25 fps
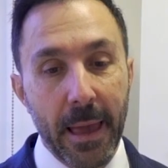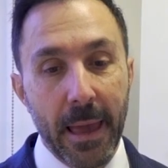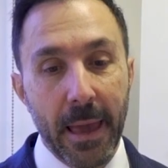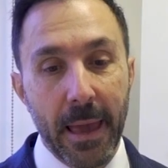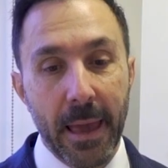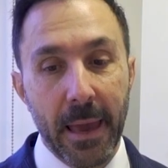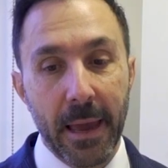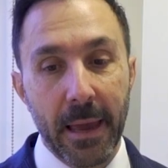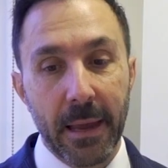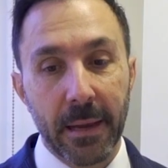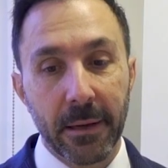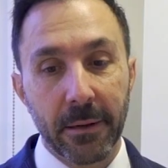
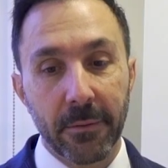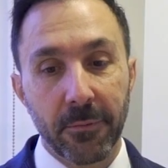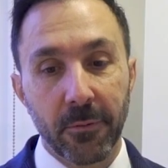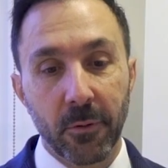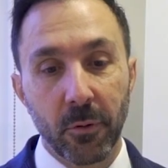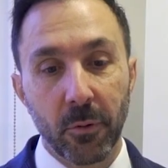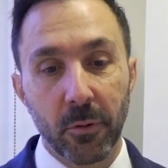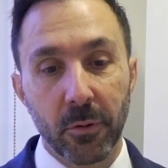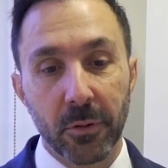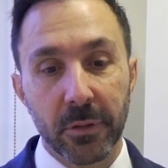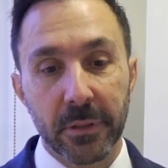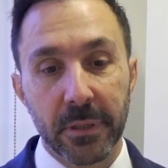And of
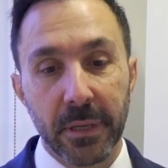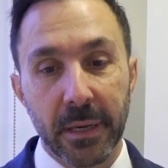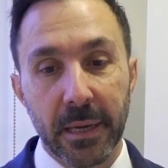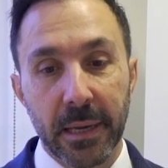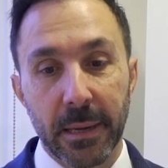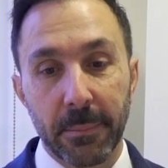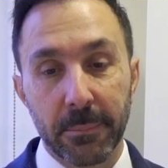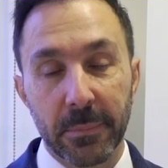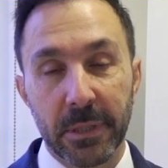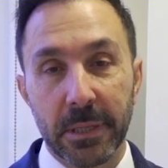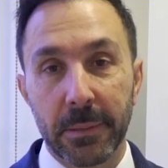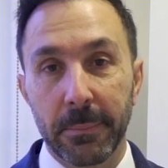course they
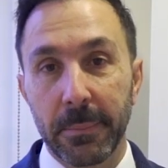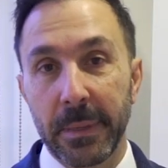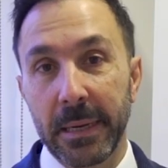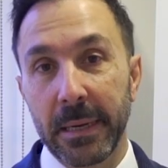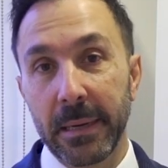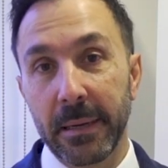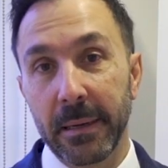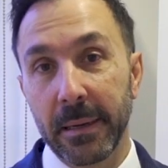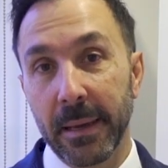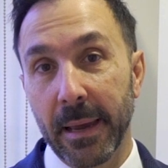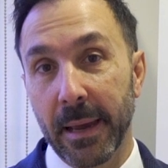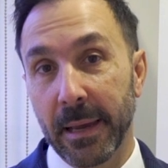come to
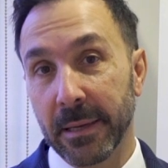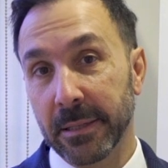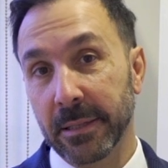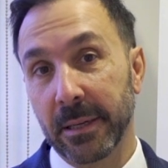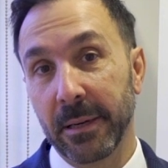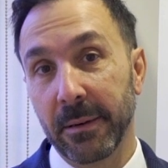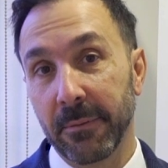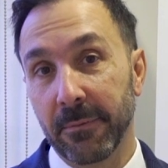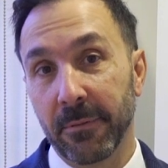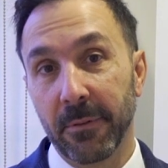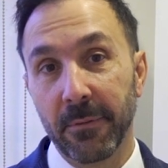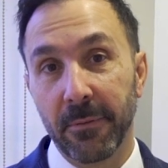me
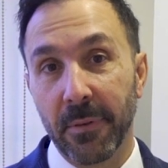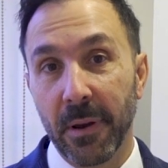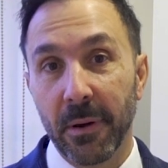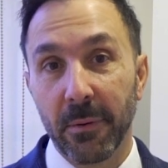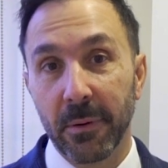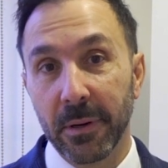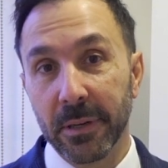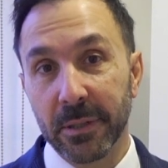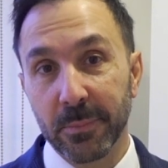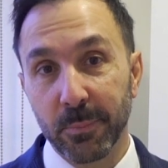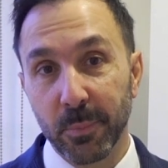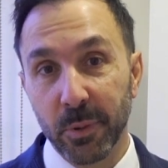asking for
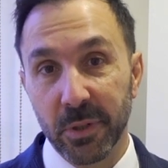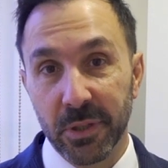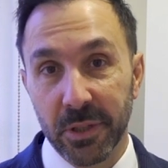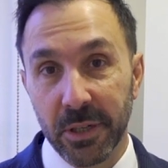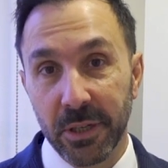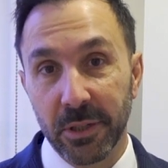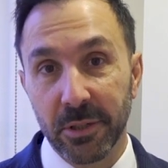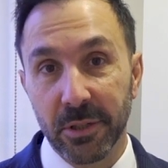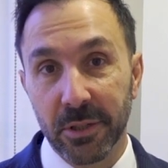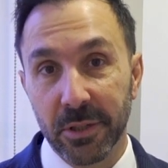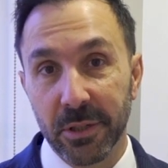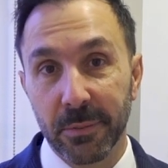various
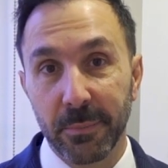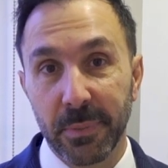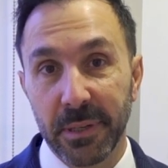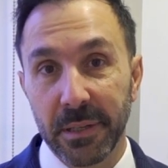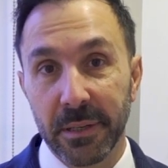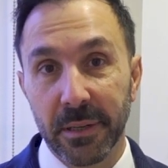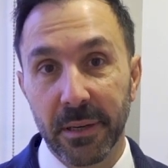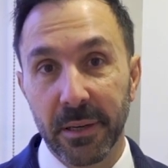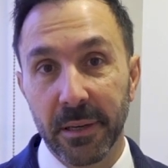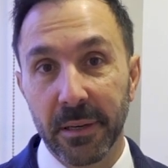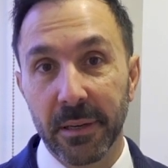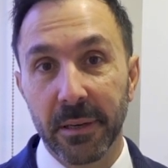procedures to be
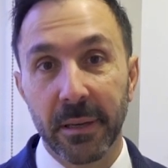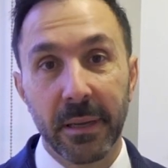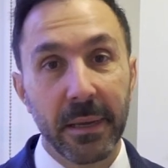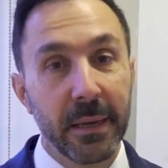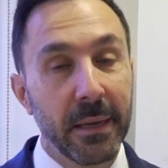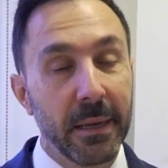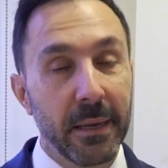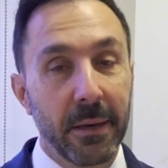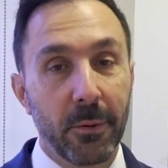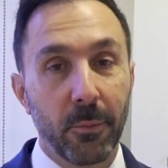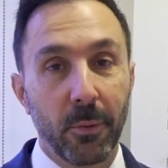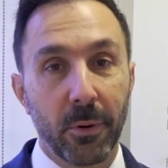done,
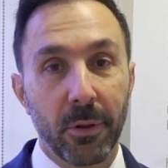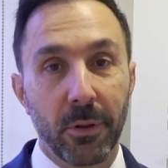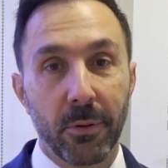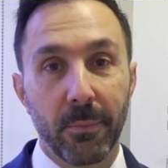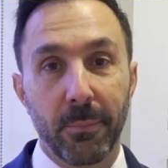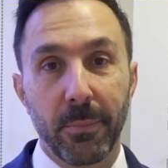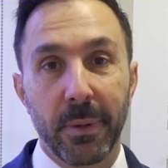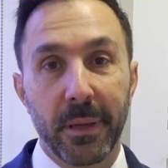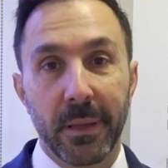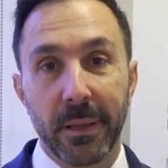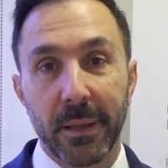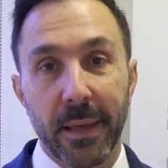whether
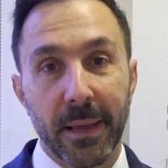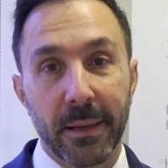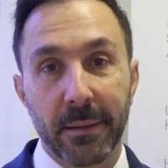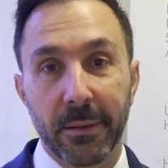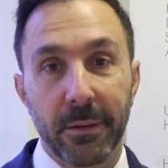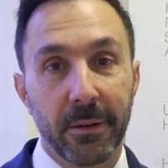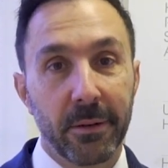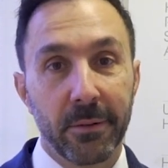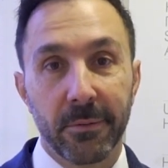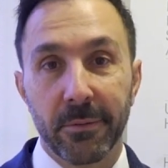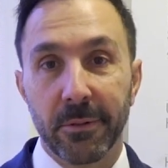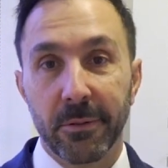it be
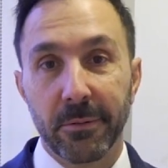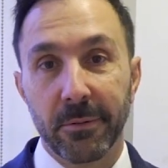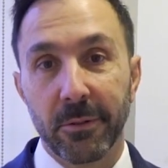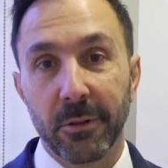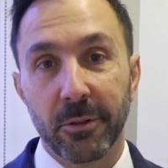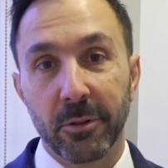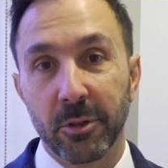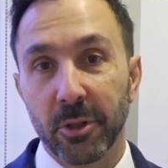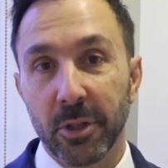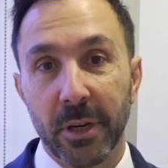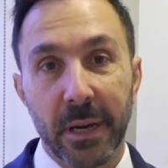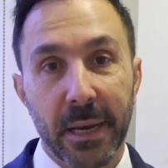that
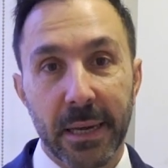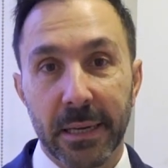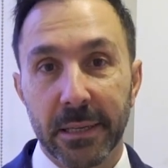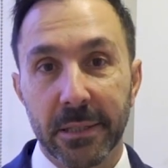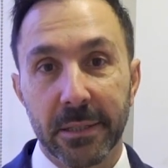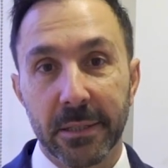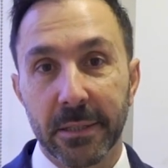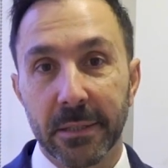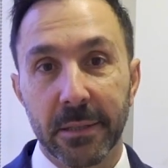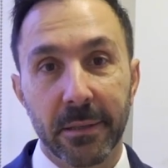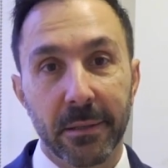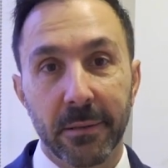their
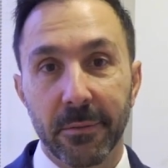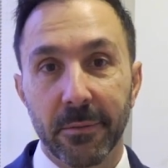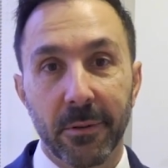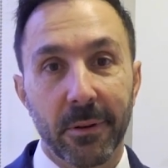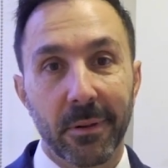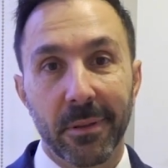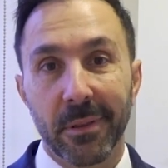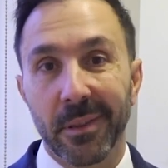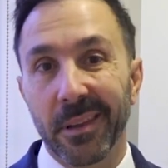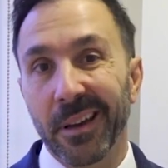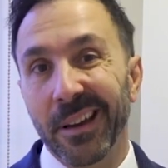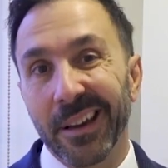chest,
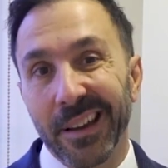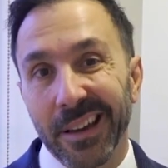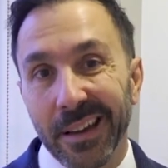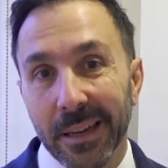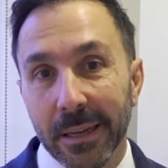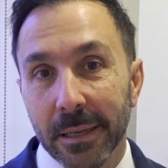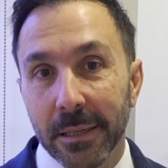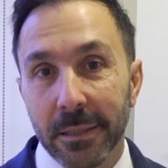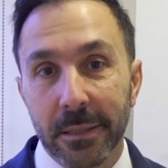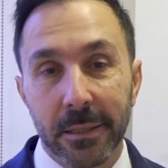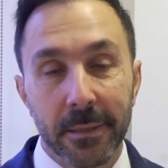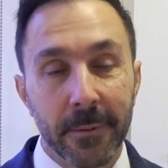their
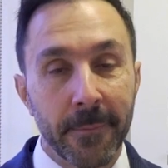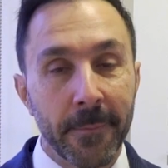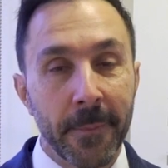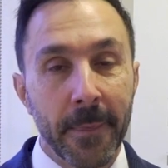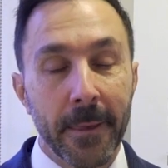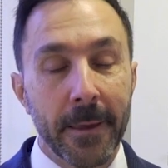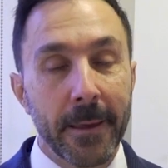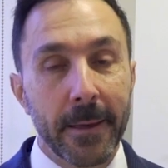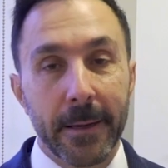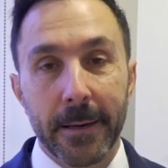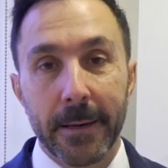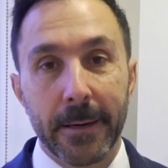thighs,
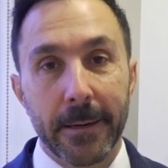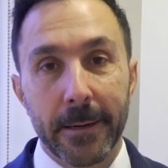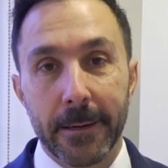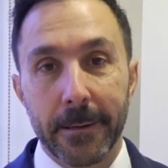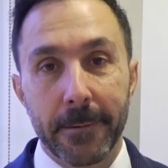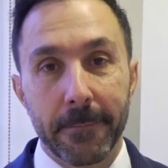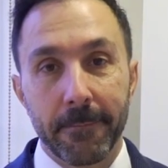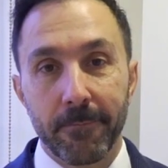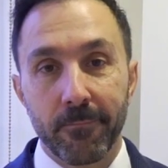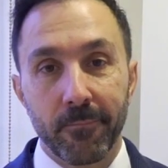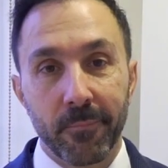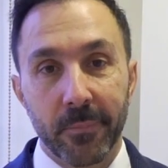
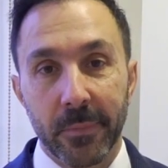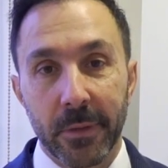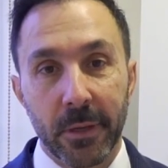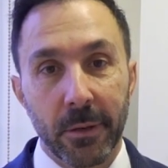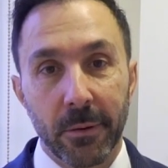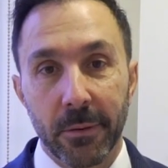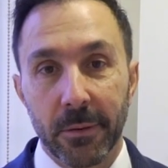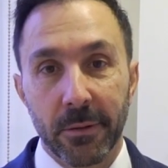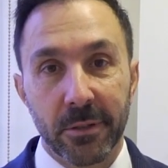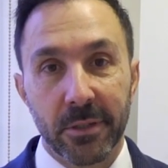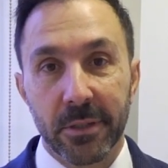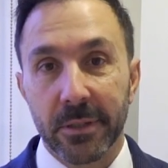
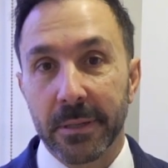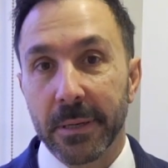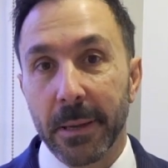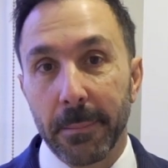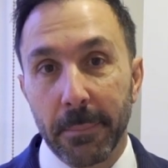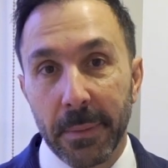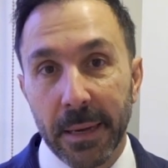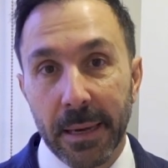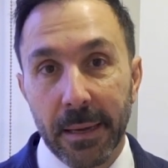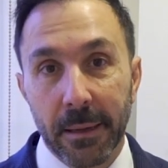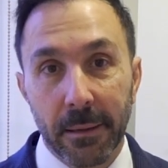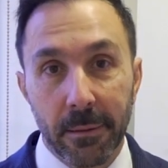their
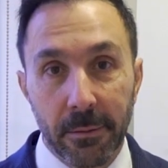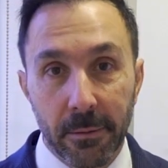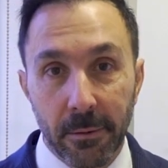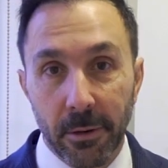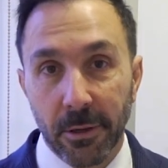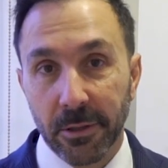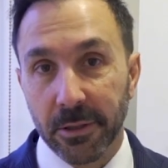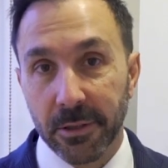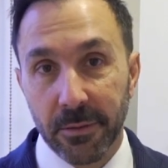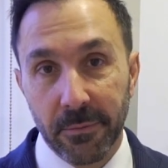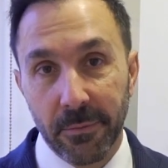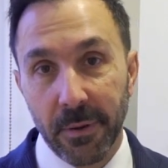stomach,
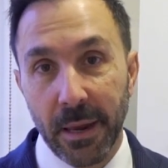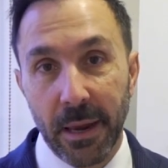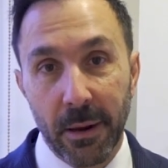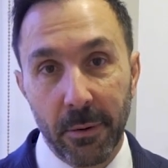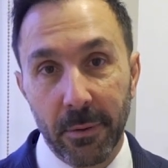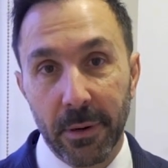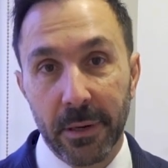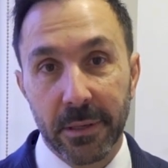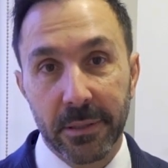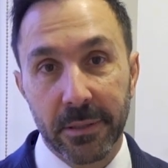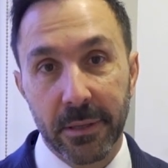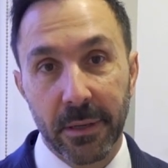lots of
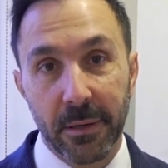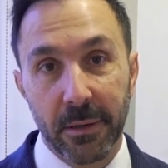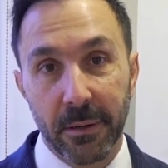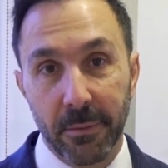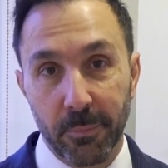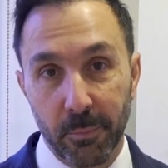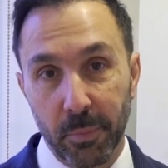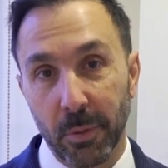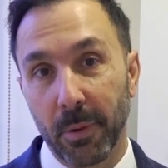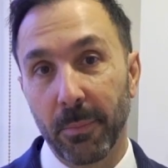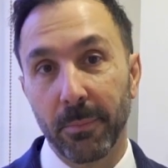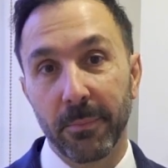areas that
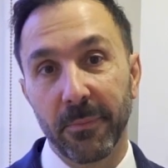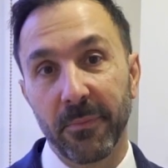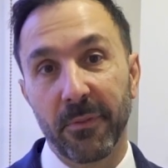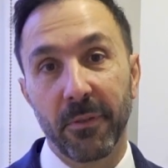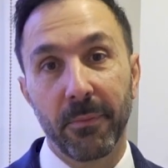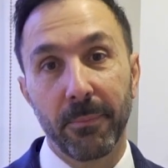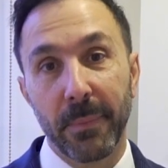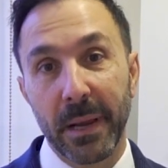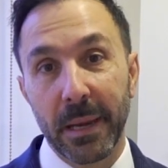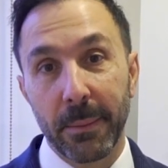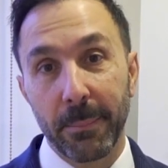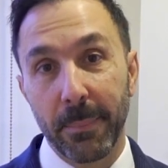are a problem
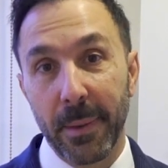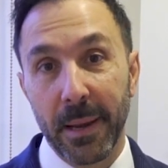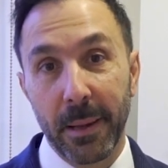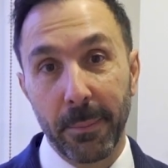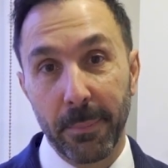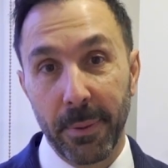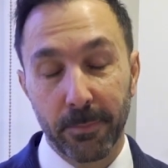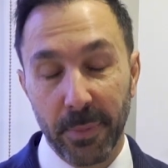for many